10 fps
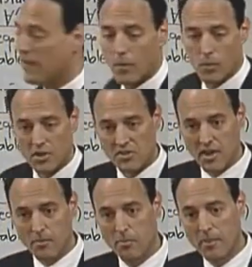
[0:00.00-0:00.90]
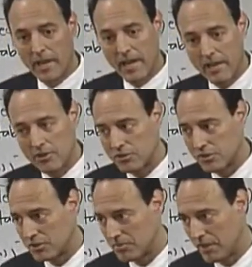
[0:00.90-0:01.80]
If I want to double my
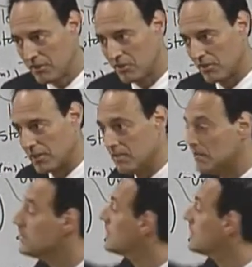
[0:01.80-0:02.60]
accuracy spatially,